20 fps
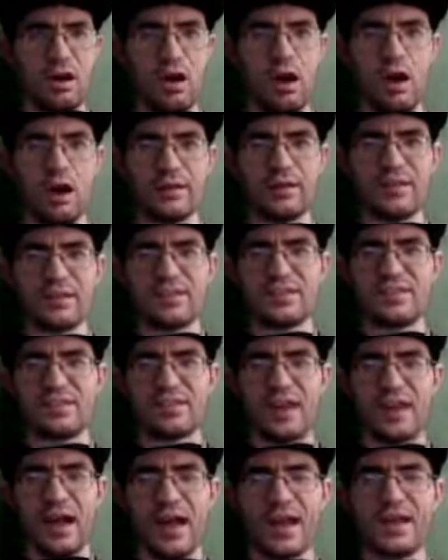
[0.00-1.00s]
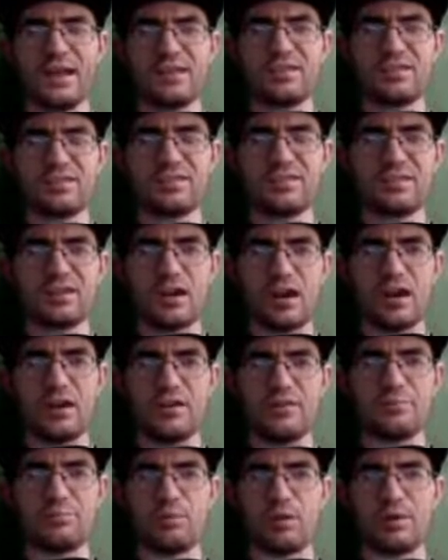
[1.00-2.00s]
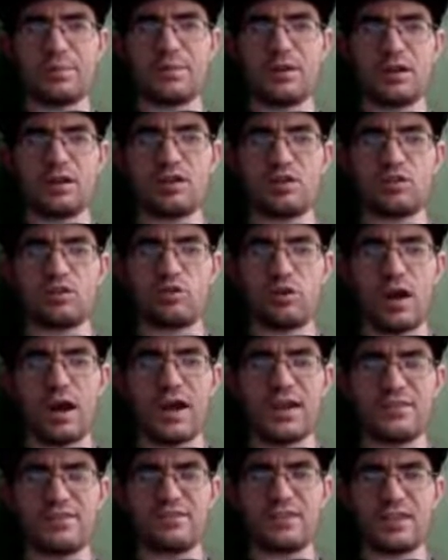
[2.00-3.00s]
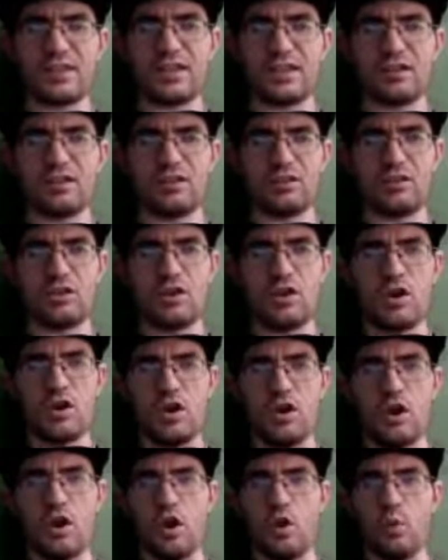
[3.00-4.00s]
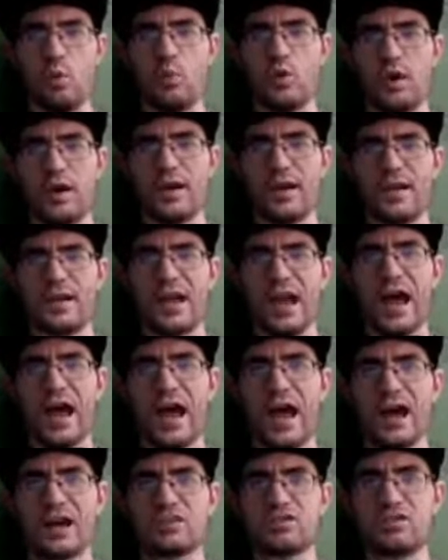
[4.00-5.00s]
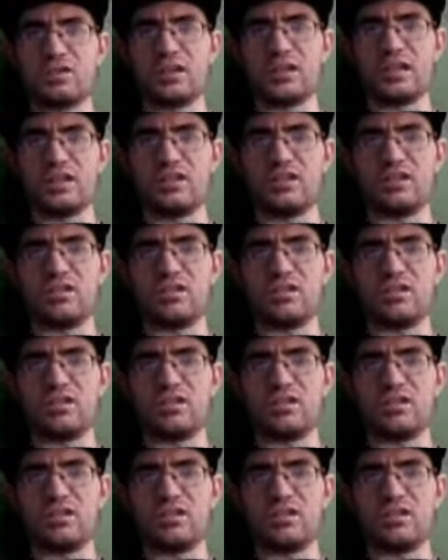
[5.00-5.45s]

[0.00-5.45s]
Ollie Sykes of Bring Me the Horizon would actually